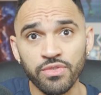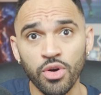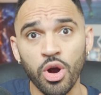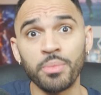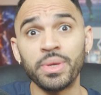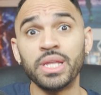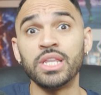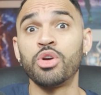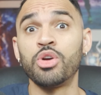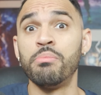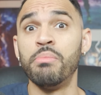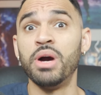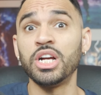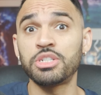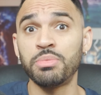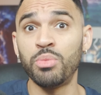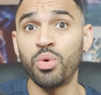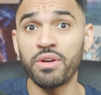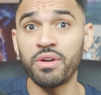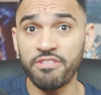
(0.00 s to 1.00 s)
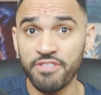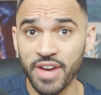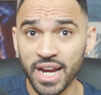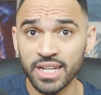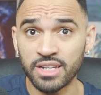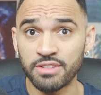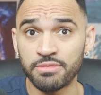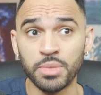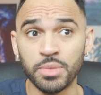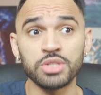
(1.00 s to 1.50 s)
farm and they're much more
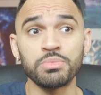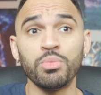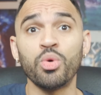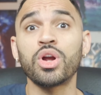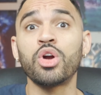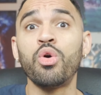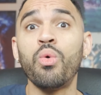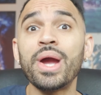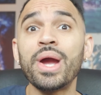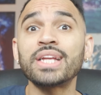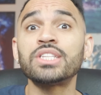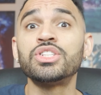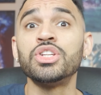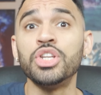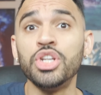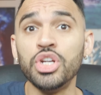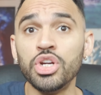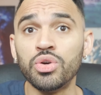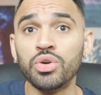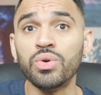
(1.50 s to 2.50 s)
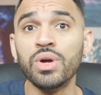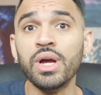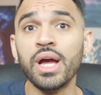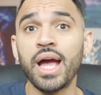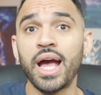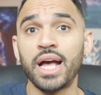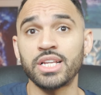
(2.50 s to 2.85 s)
effective much more quick to do